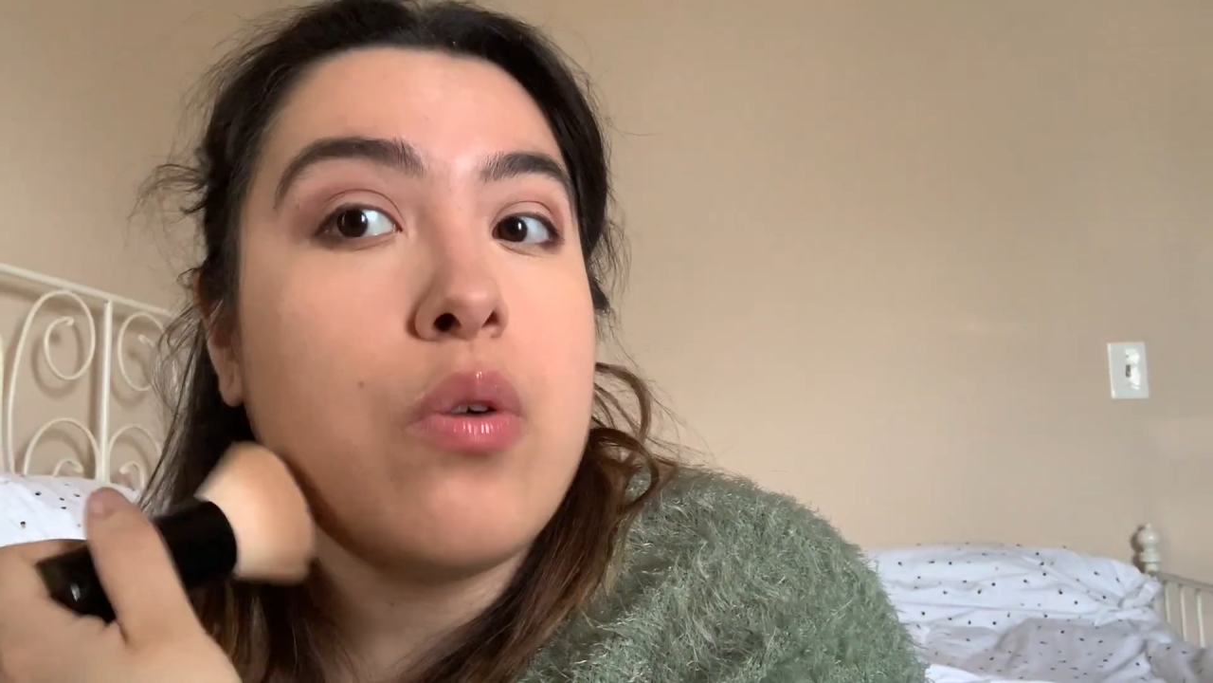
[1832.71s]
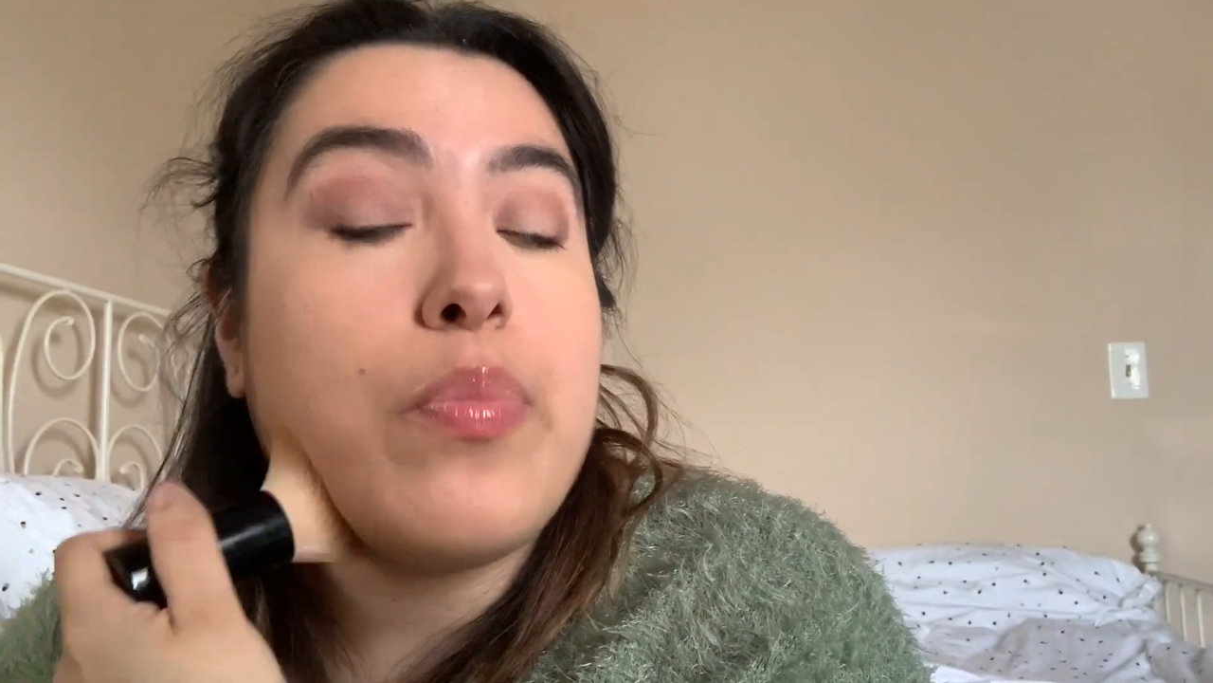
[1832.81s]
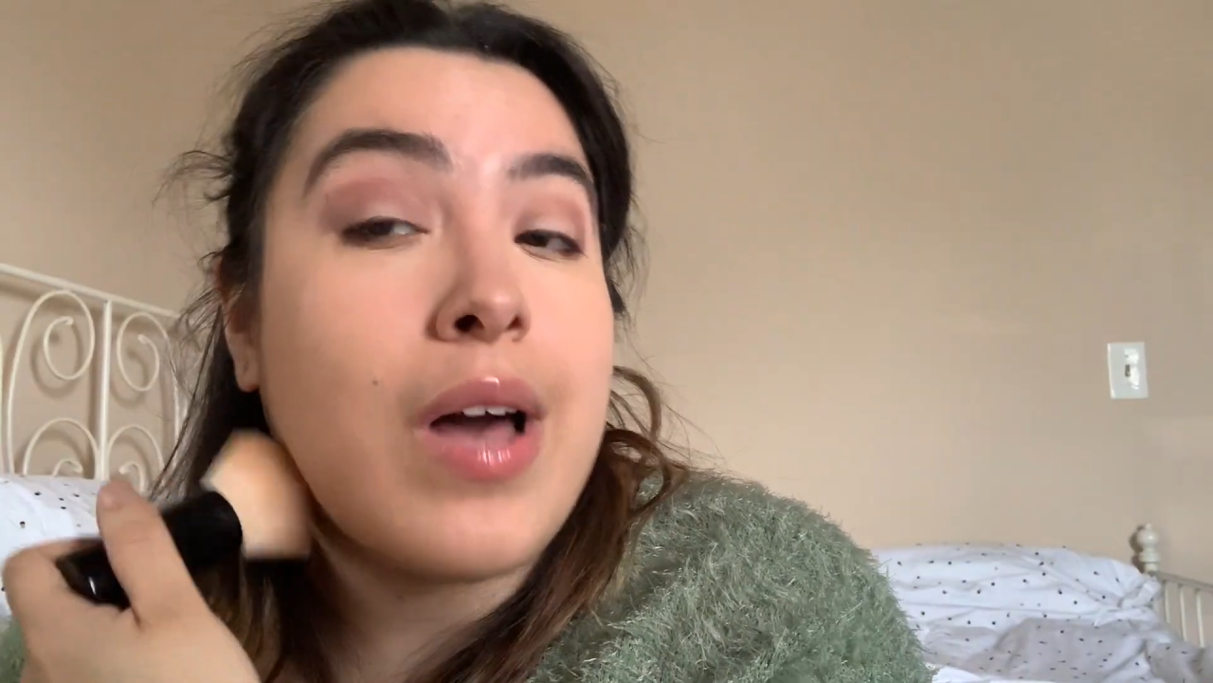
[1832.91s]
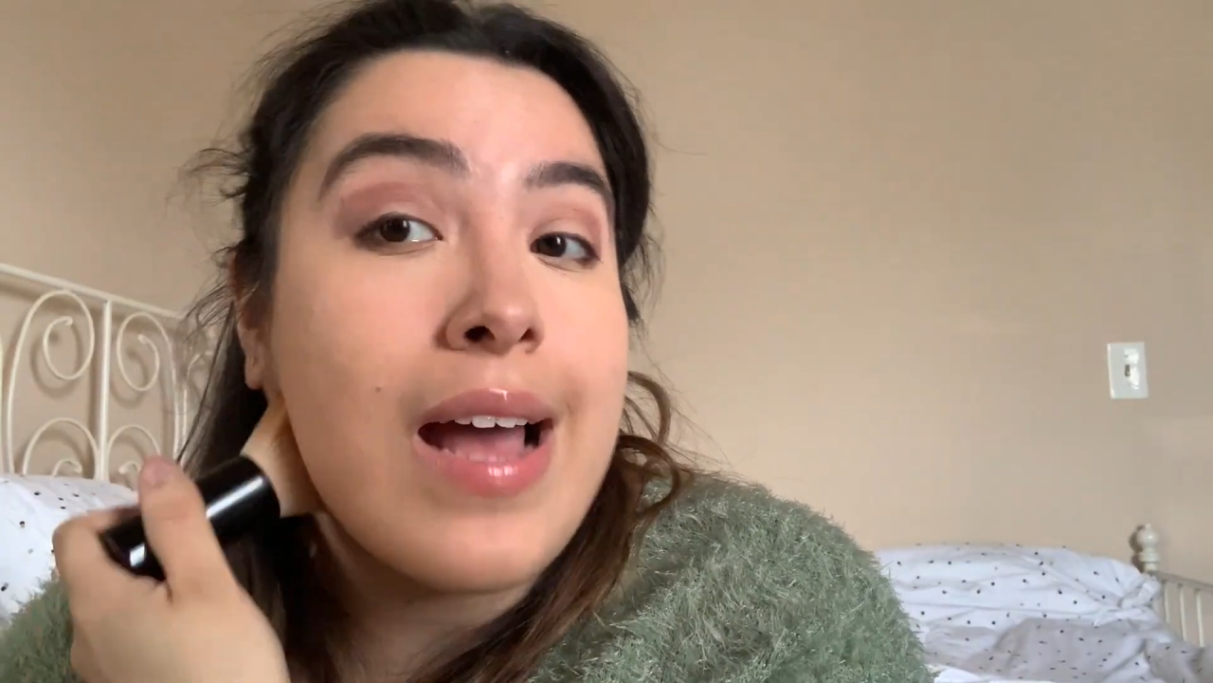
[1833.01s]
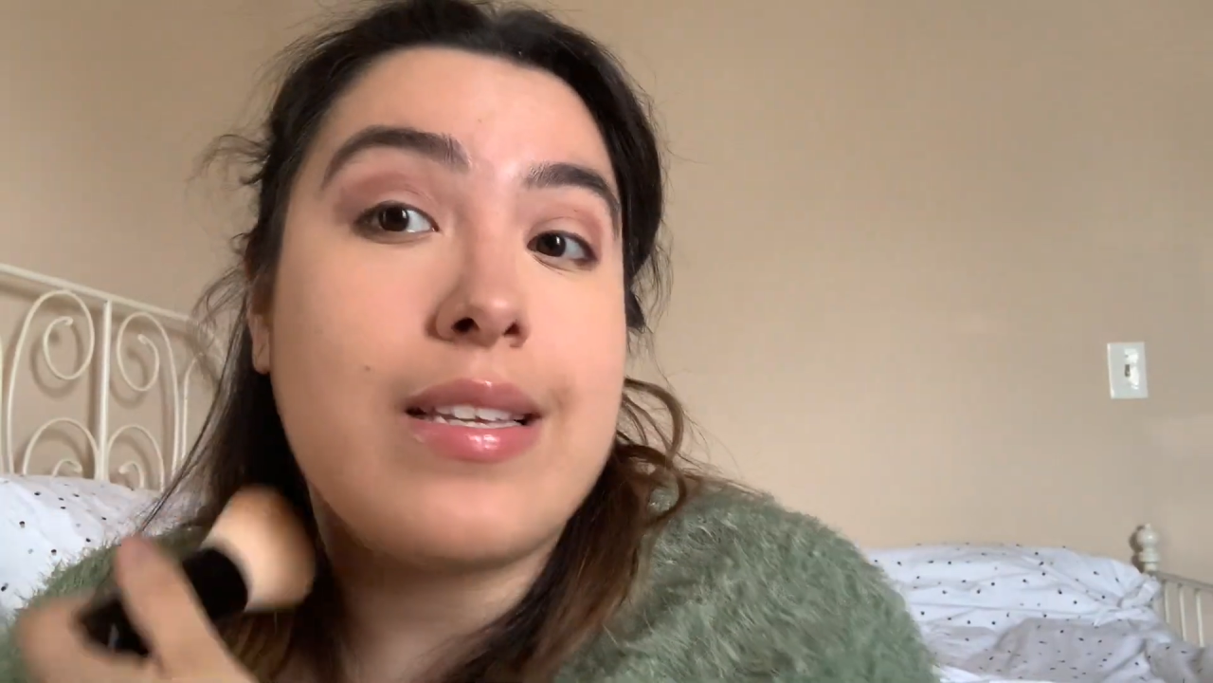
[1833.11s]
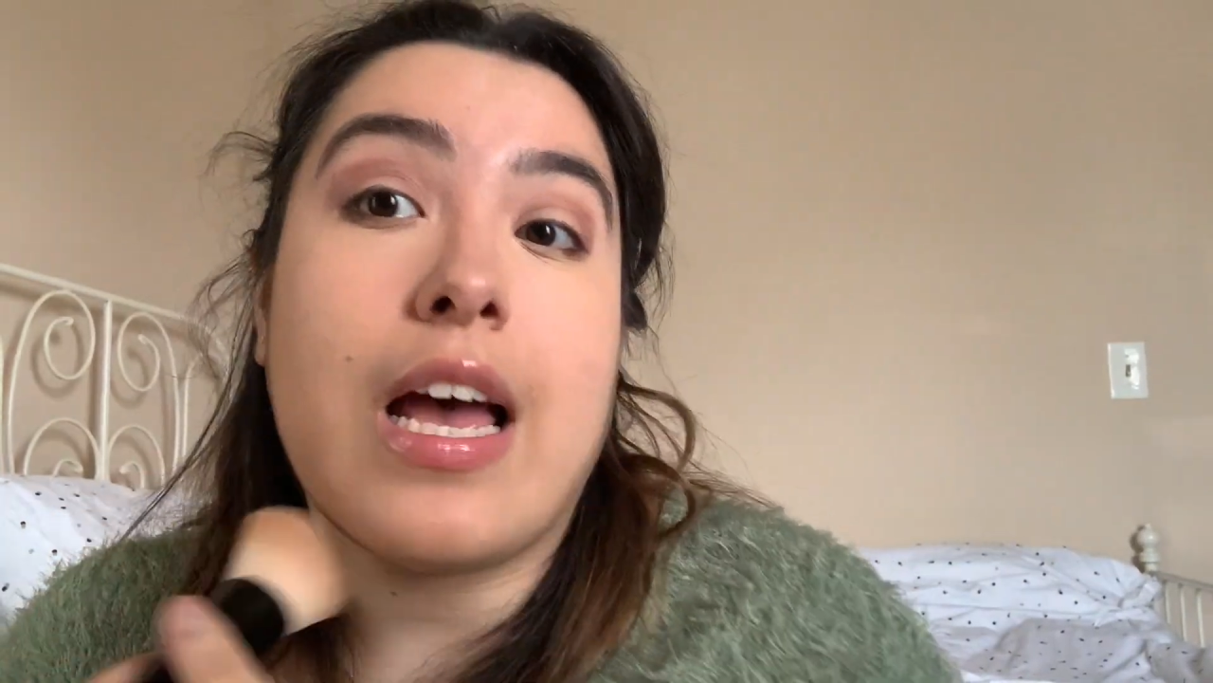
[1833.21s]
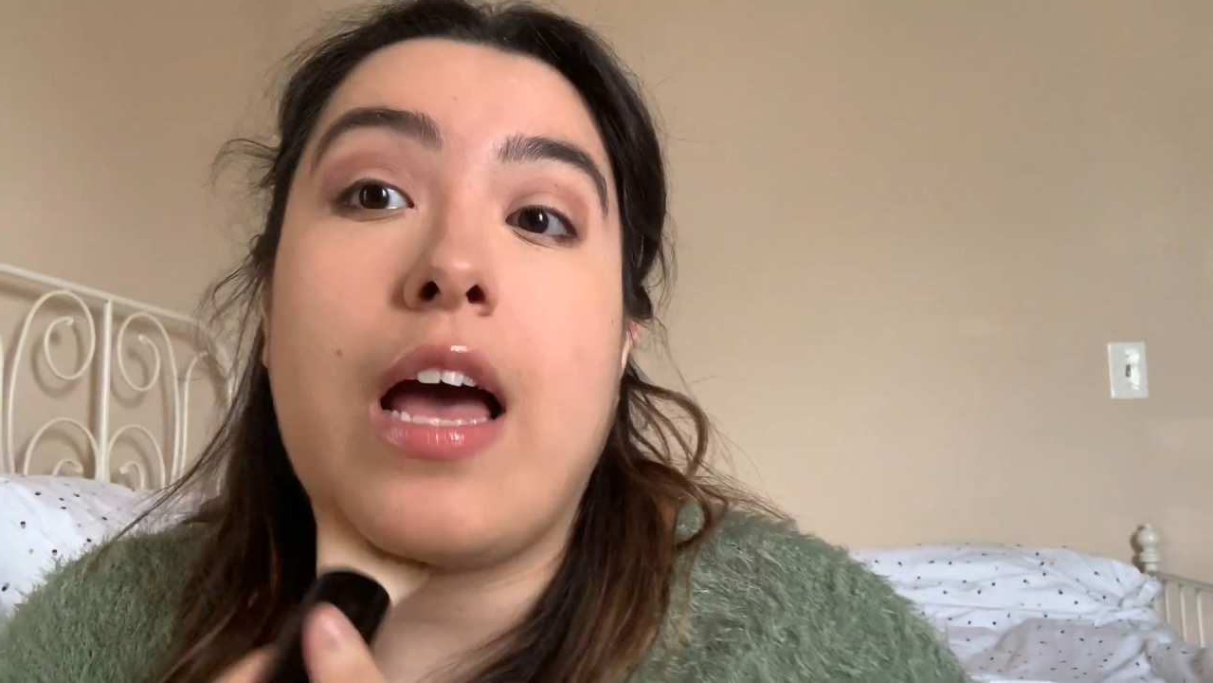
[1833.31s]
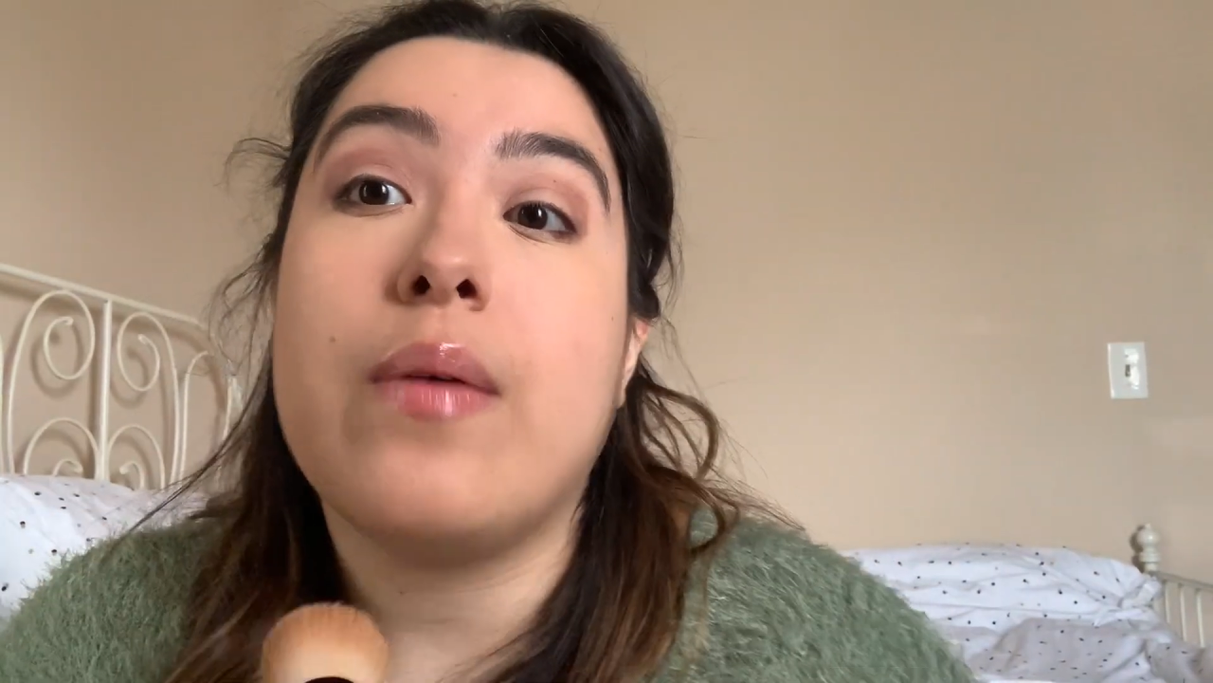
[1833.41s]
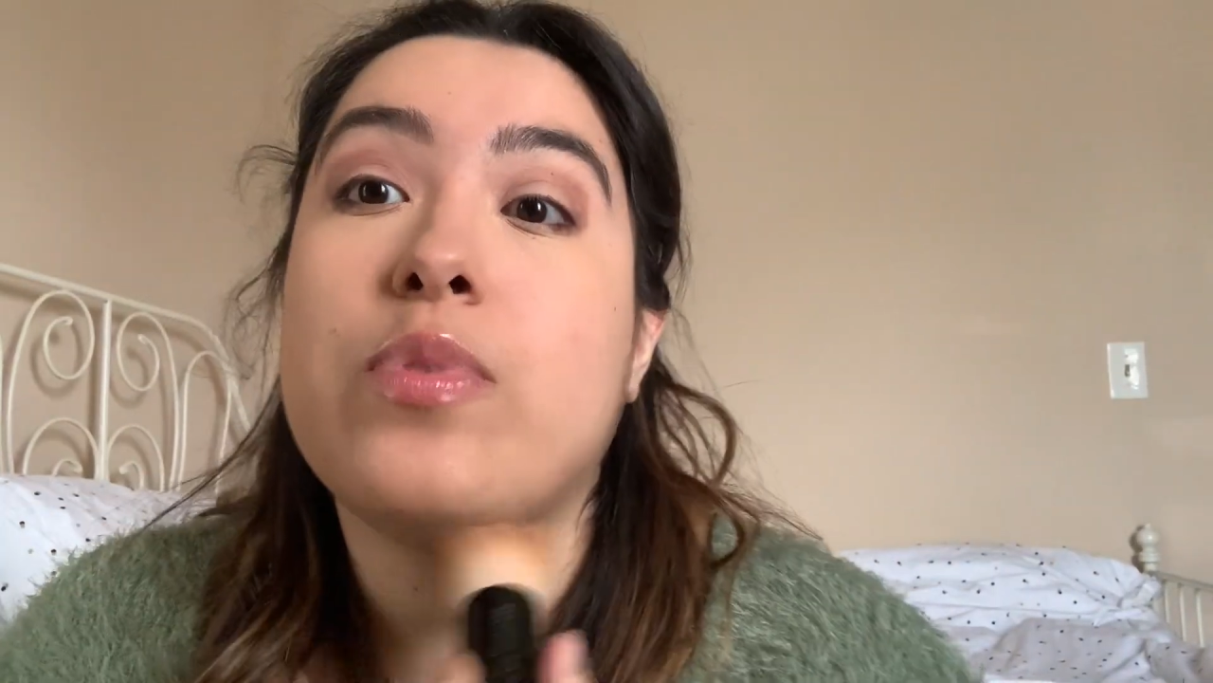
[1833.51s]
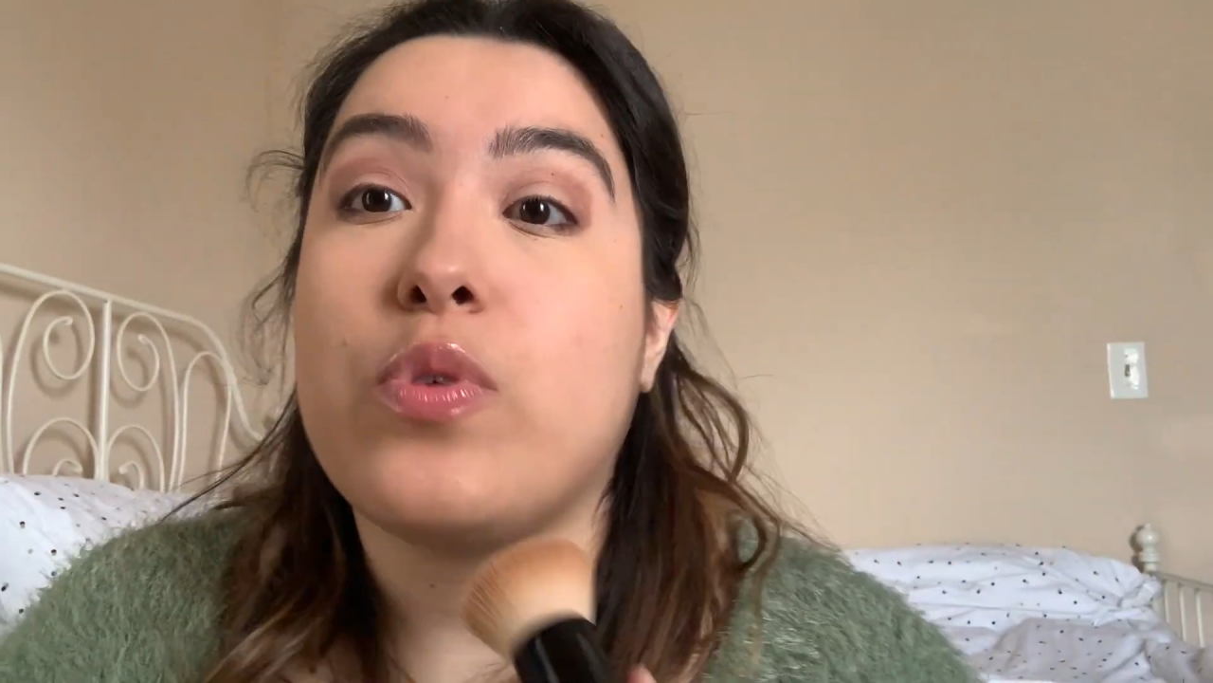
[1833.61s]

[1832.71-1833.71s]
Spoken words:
but at times